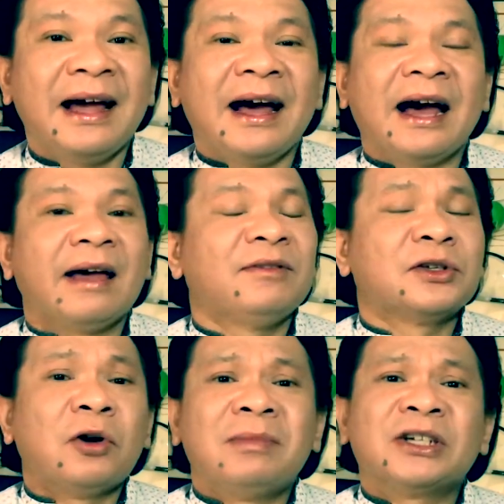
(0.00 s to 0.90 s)
I have
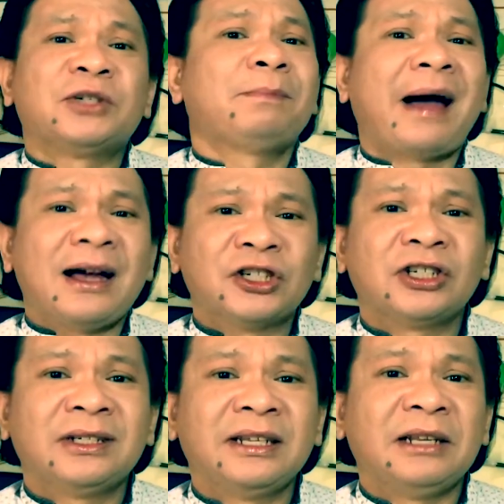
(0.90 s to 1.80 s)
so much
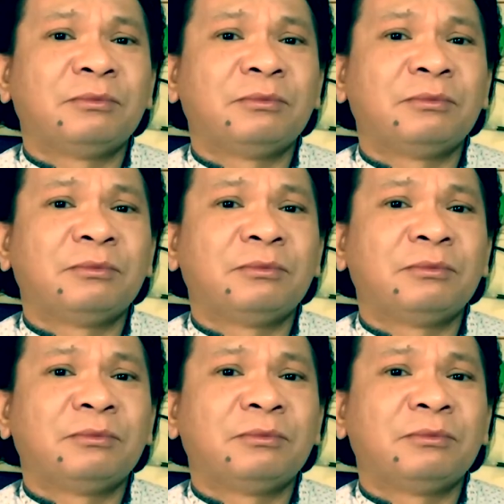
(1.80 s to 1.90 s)
passion in